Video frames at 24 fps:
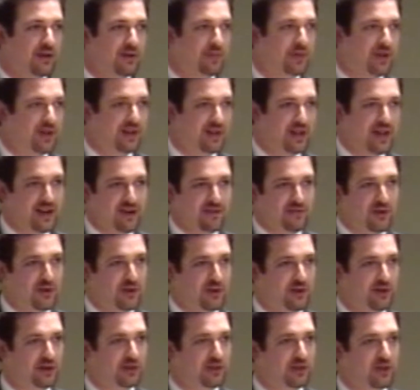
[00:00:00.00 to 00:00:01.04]
but a lot of
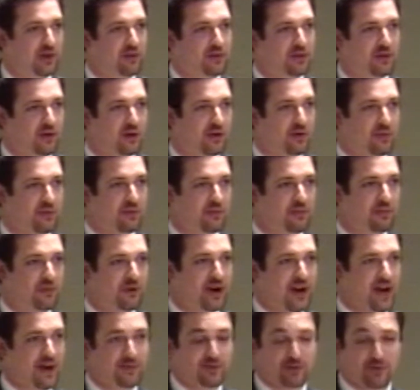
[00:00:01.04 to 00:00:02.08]
owners don't know
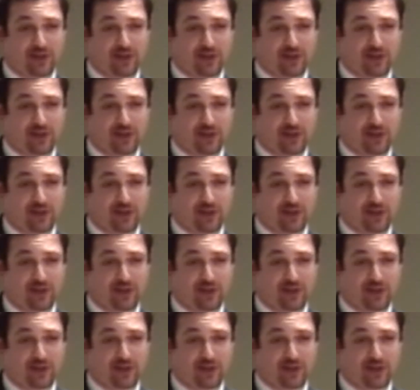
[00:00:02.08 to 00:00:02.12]
perhaps